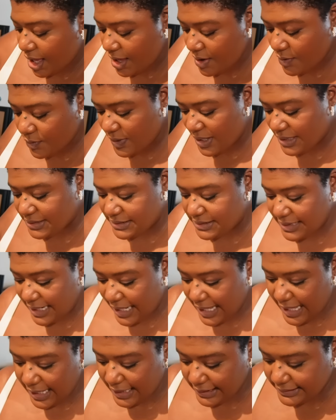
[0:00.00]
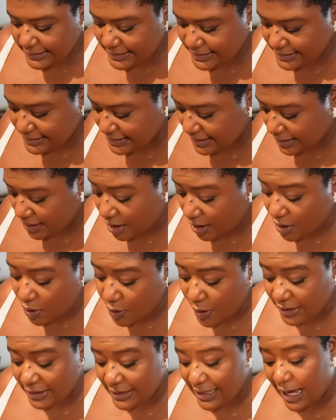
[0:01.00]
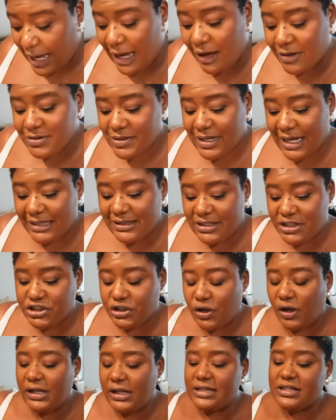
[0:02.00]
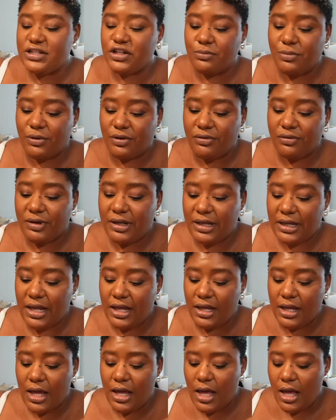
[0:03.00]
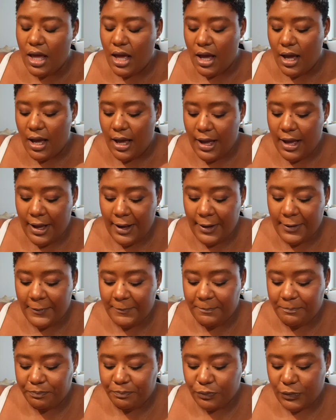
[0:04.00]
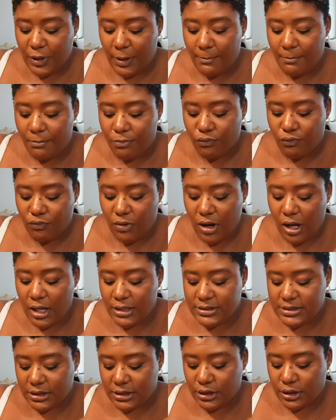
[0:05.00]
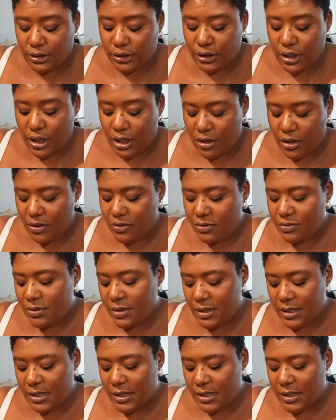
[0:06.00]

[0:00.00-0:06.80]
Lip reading: What's next? Oh, I also got the Charlotte Tilbury Bronze Glow.